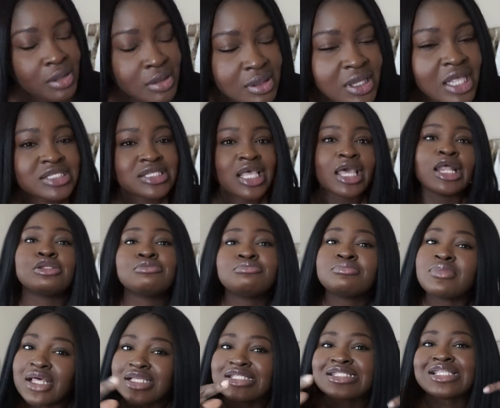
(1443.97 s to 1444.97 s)
Let's get
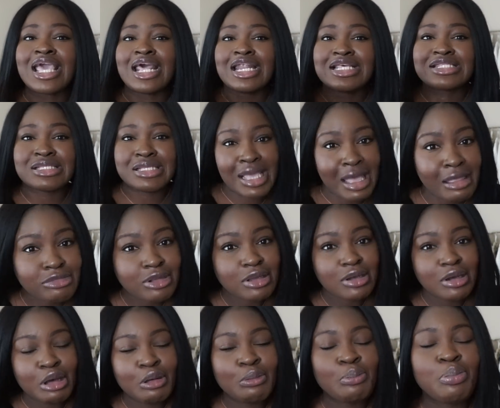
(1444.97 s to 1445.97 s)
it together.
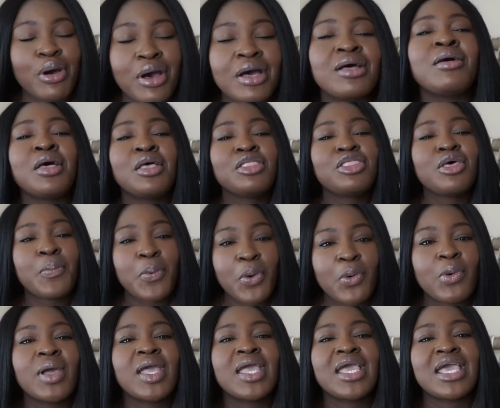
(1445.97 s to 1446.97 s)
But the
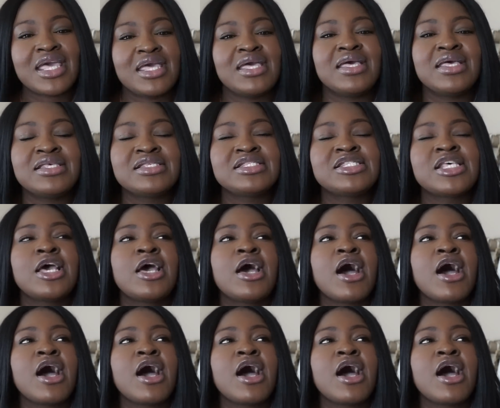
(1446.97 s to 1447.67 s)
point is,